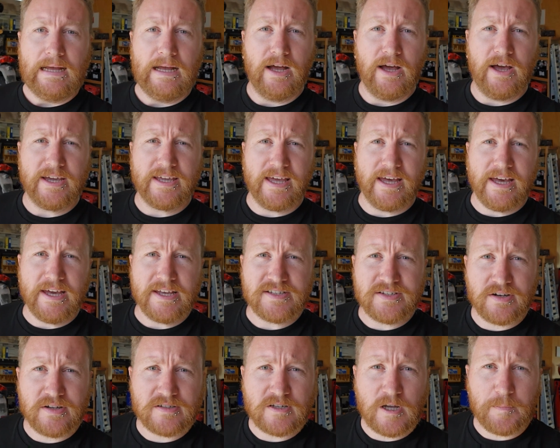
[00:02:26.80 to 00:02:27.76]
Okay,
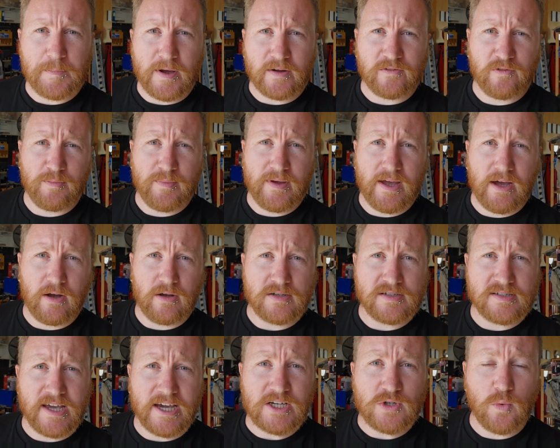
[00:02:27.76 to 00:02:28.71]
so just got back from our
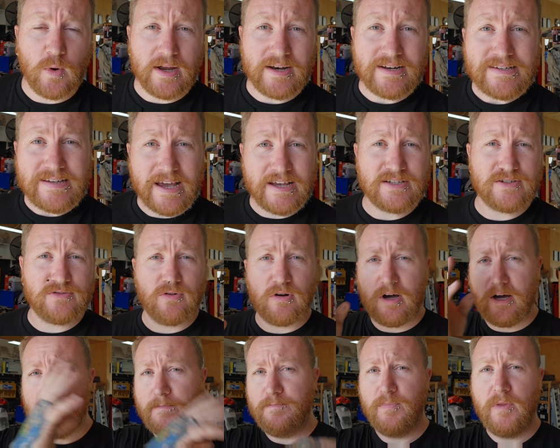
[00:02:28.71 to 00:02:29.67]
stage 1 test
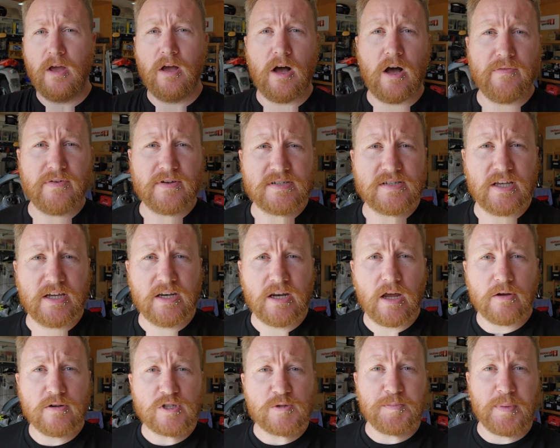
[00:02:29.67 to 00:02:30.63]
ride. Obviously
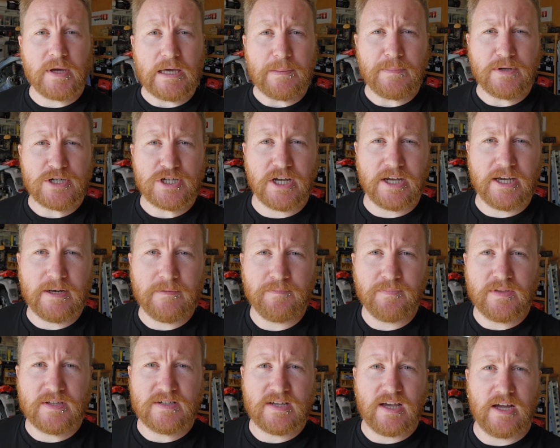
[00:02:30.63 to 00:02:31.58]
no speed machine,
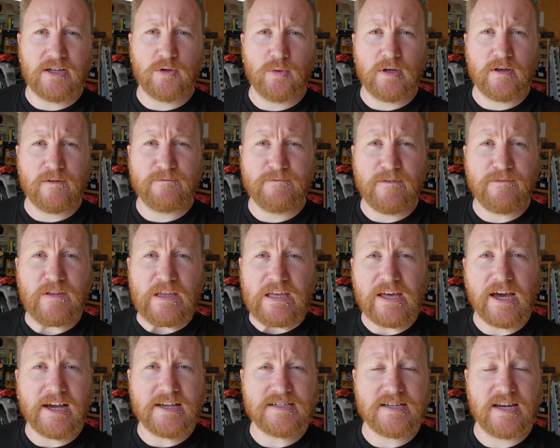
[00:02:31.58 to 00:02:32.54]
so doing 50
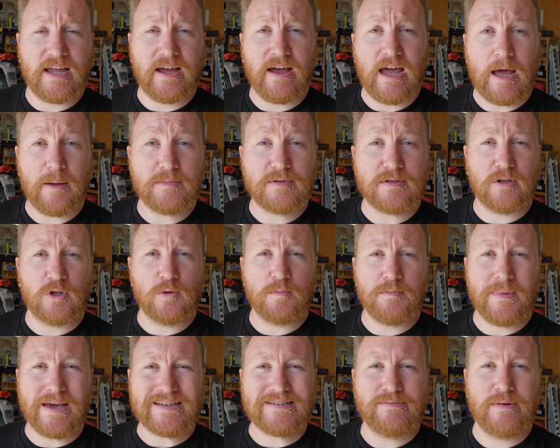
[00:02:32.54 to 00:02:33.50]
k's an hour absolute
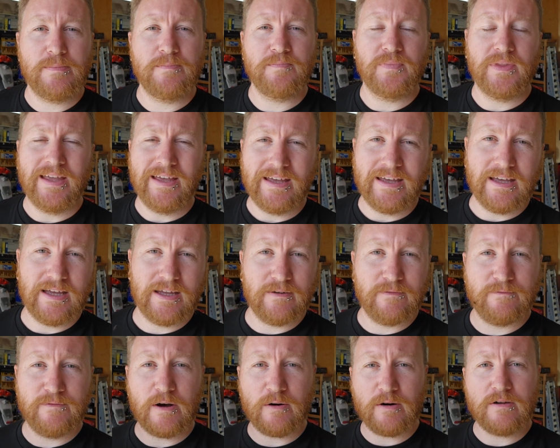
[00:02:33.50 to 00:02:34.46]
maximum
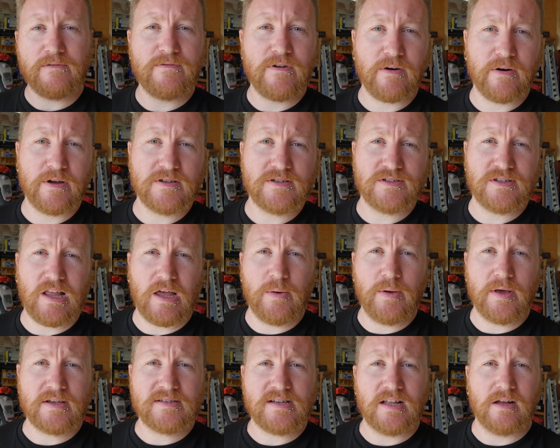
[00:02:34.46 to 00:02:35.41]
and very, very slow
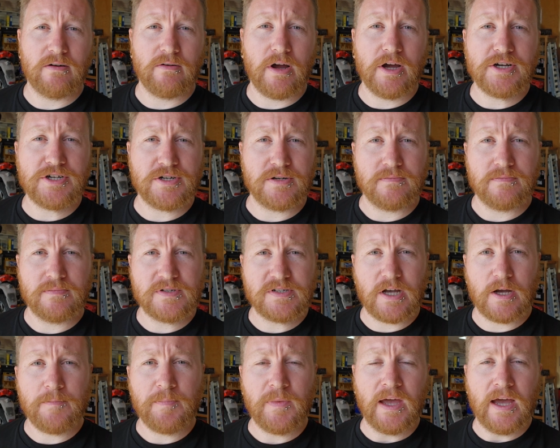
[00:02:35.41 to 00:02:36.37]
acceleration.
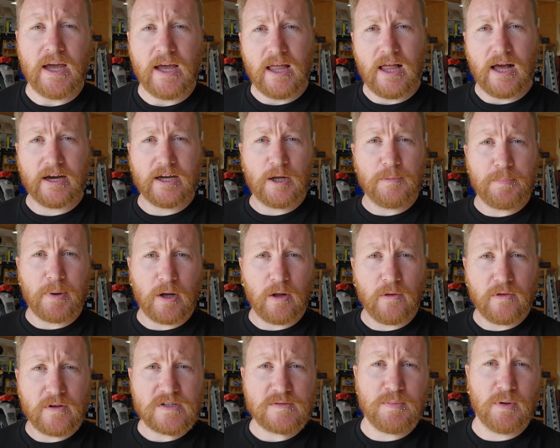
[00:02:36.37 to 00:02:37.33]
So I'm going to
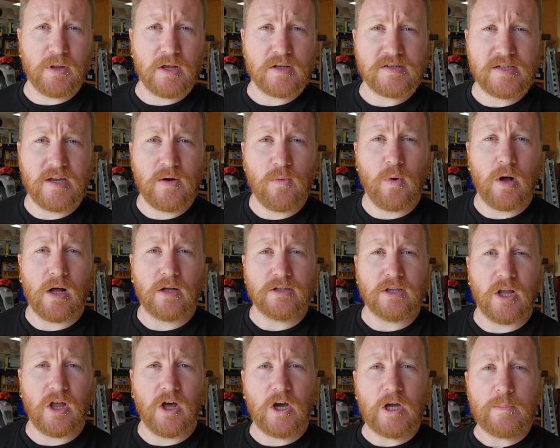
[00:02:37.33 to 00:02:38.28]
bolt this Malossi
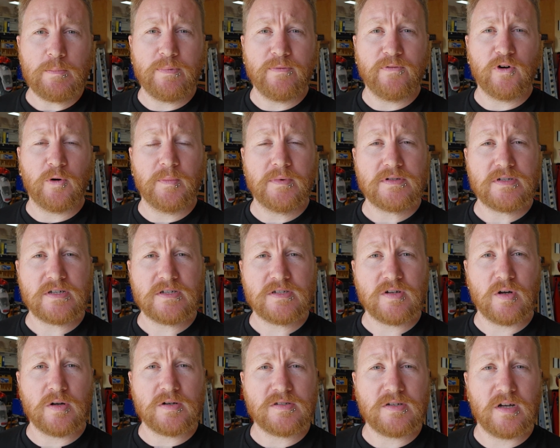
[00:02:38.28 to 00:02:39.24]
Wildline performance
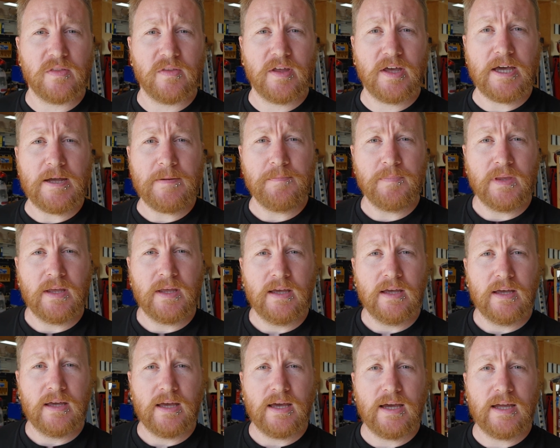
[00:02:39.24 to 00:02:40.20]
exhaust on there,
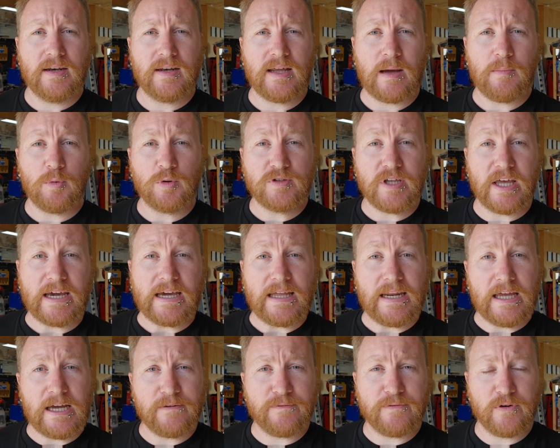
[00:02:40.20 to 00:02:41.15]
and we'll take
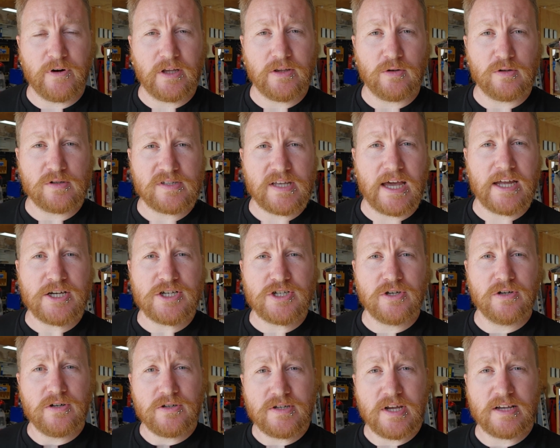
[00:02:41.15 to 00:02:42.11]
it out for our little stage
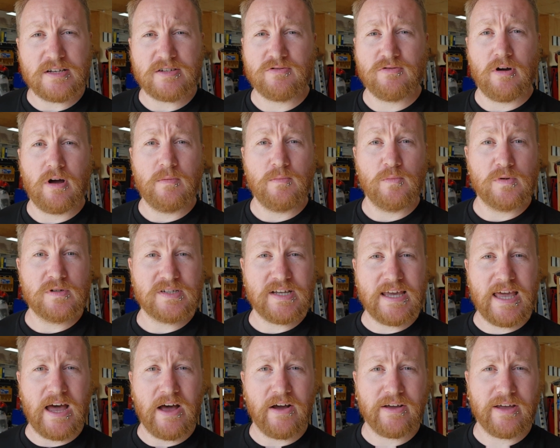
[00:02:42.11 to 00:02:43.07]
2 test ride and we'll
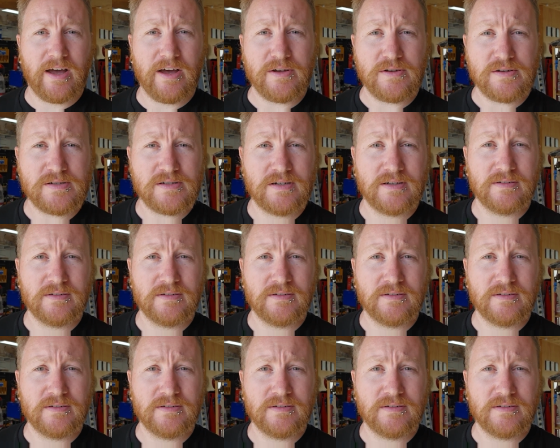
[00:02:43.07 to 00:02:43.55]
see how it goes.